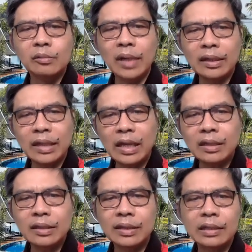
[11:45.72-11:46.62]
While
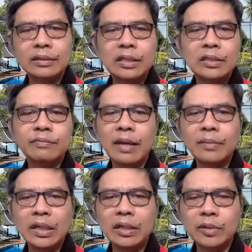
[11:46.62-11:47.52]
Achan and his
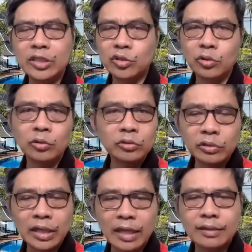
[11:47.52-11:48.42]
family were stoned
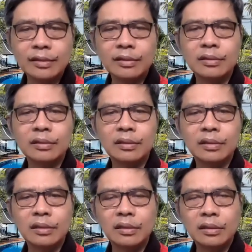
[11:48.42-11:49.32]
to death,
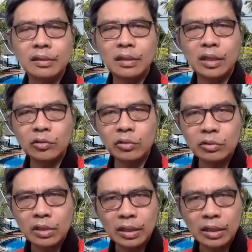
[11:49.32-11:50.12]
ito